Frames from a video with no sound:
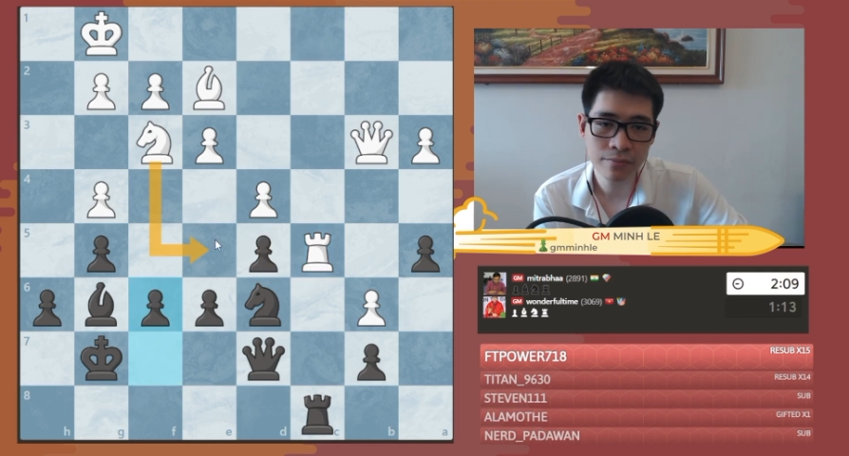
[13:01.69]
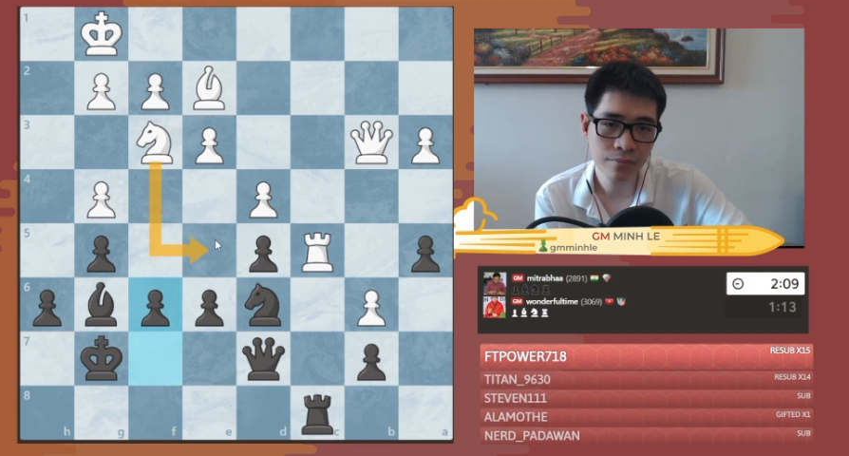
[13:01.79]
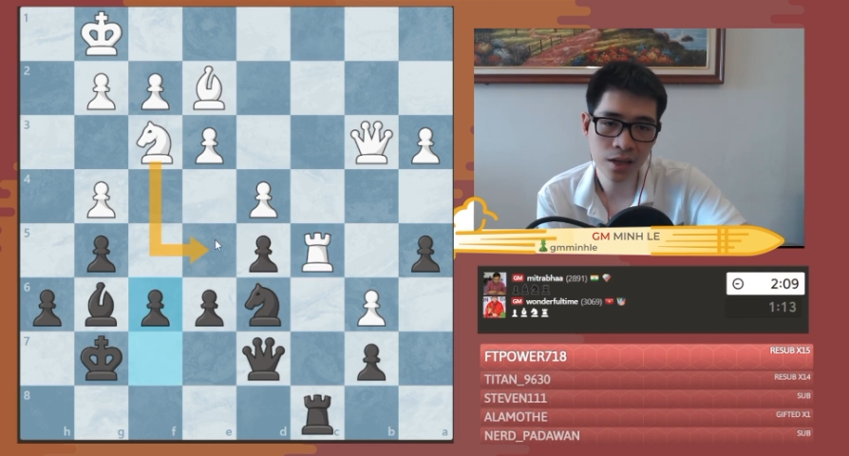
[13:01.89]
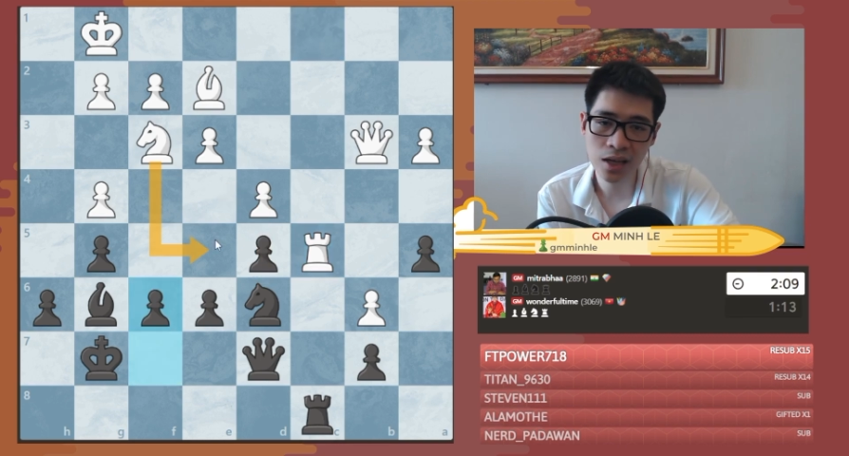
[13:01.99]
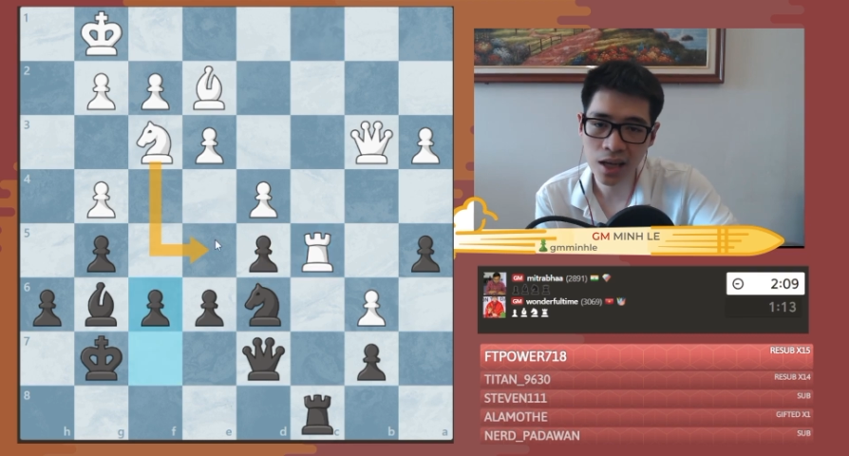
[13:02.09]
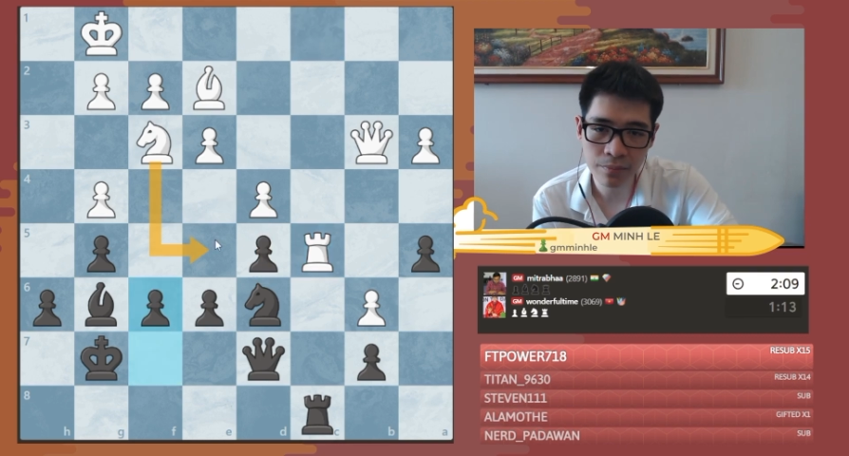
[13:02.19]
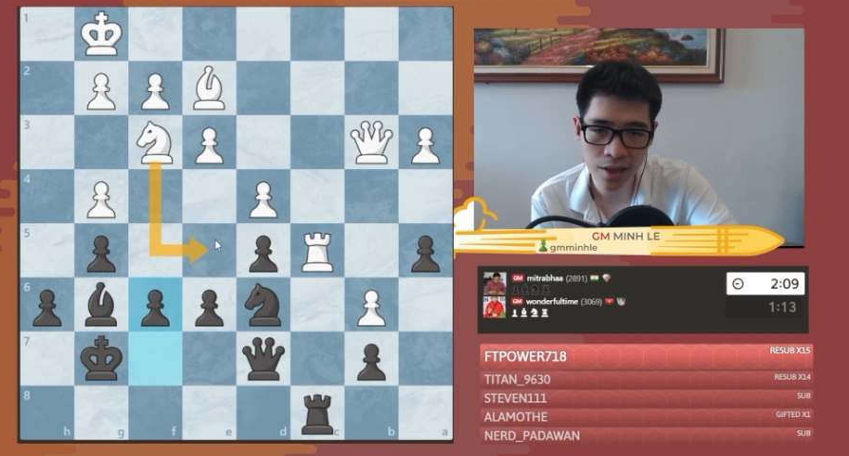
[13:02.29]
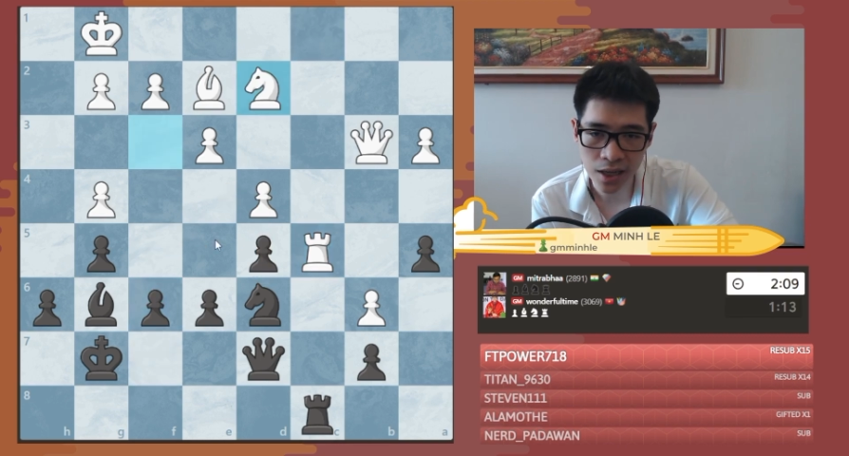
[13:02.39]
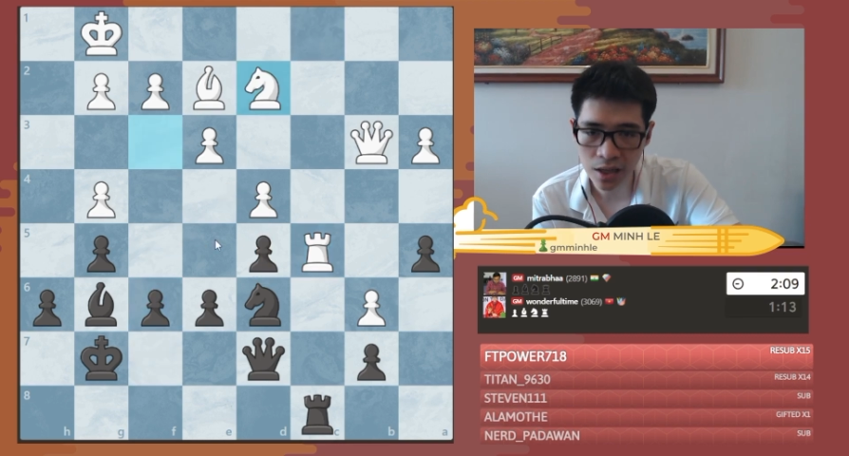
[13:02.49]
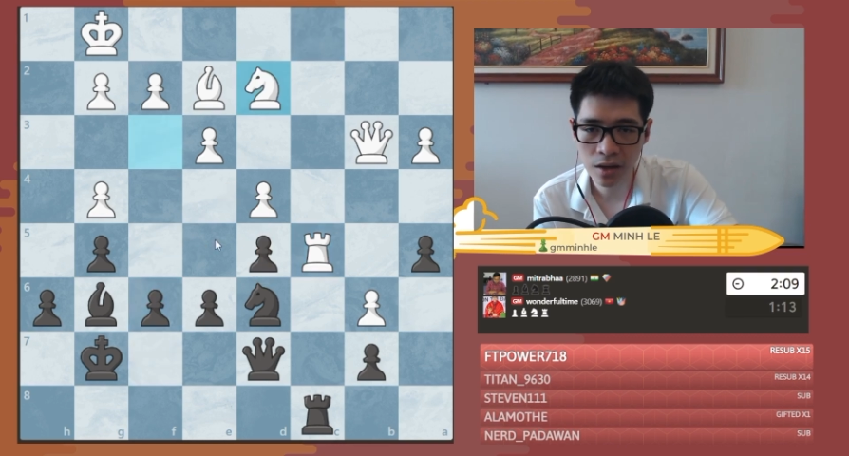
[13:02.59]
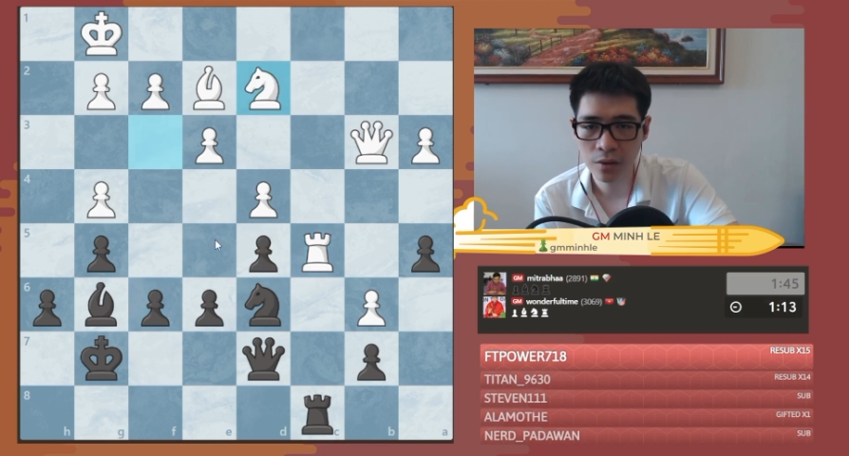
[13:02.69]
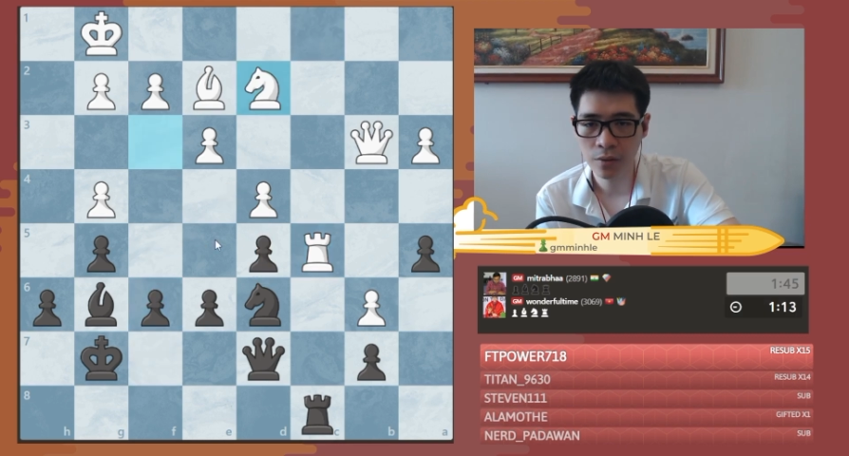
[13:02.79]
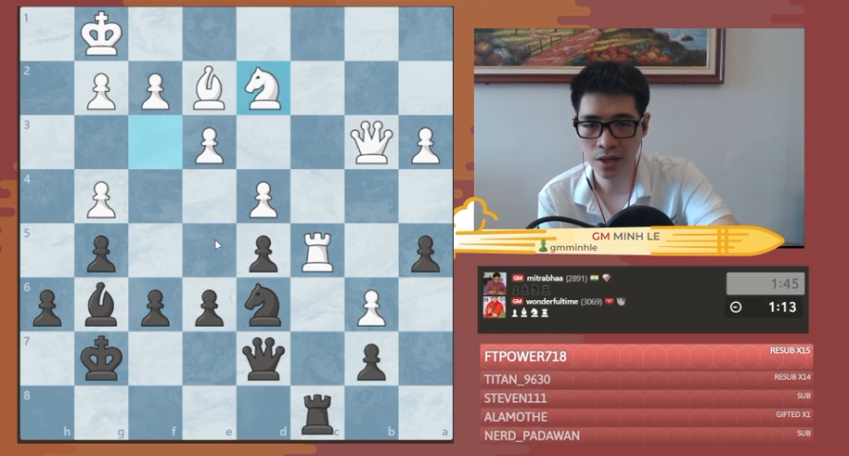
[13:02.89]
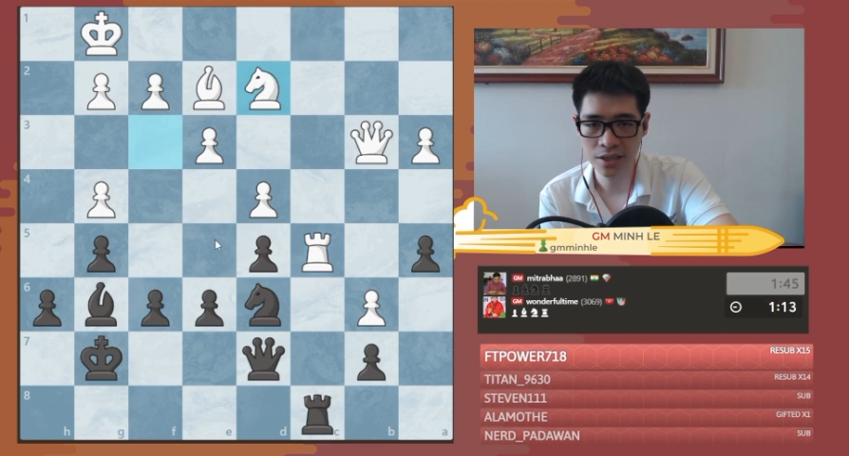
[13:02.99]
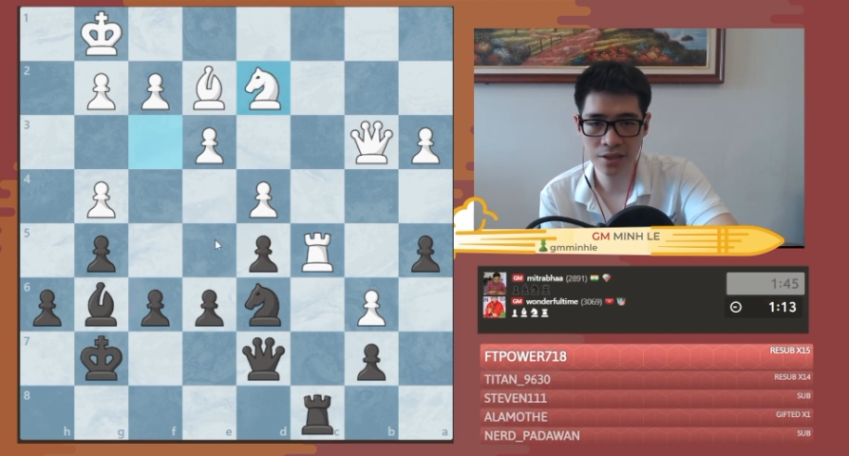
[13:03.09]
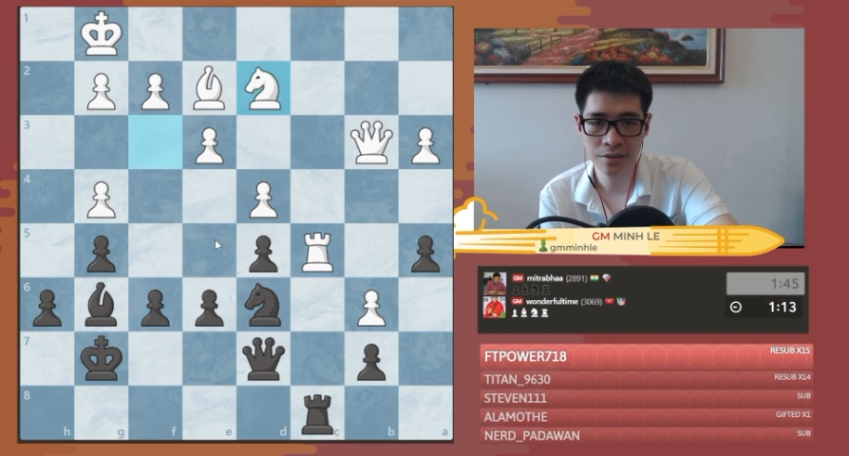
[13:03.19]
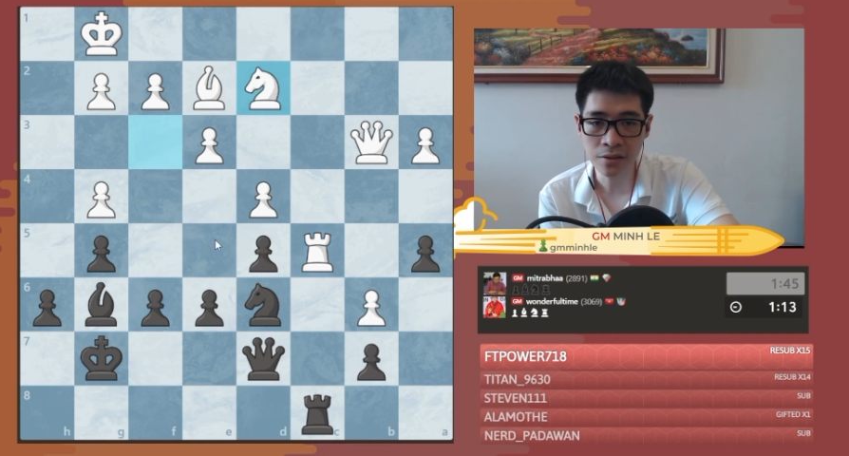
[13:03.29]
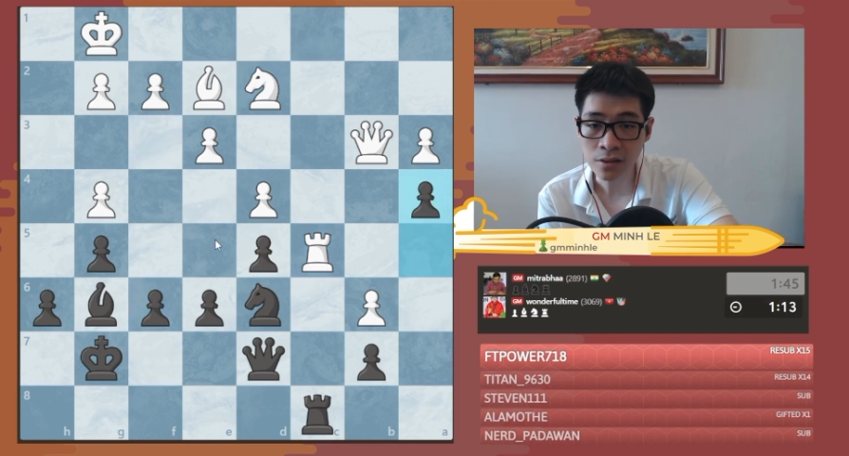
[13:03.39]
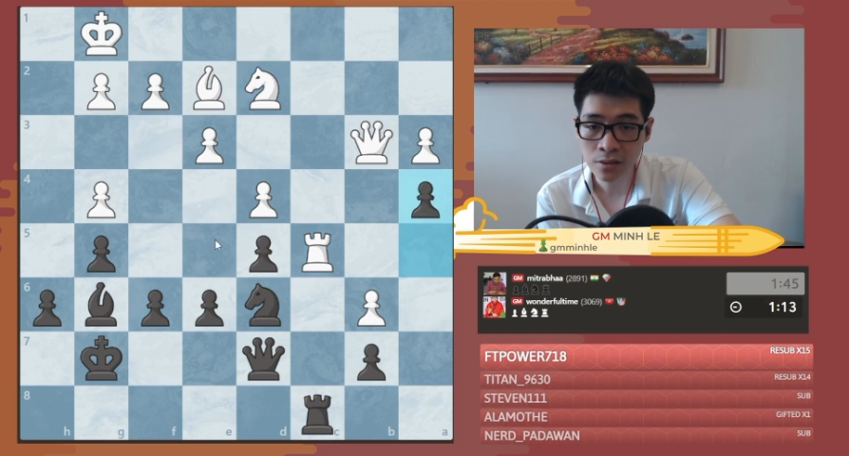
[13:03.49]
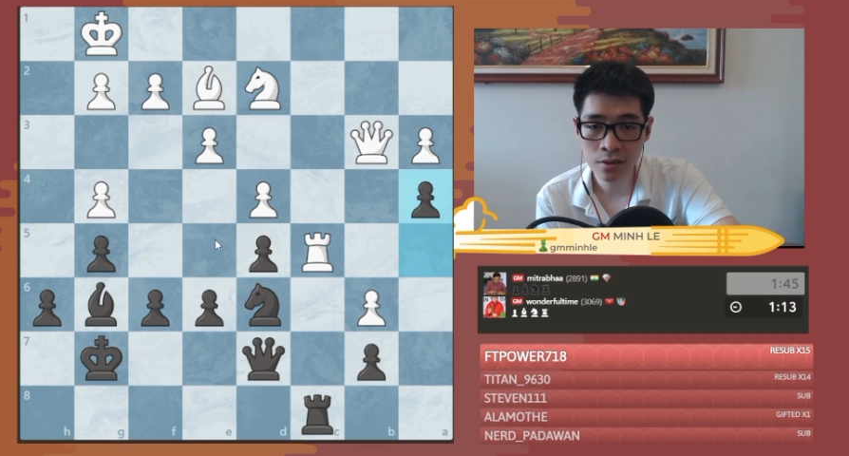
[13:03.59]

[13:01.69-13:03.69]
but he can play D2,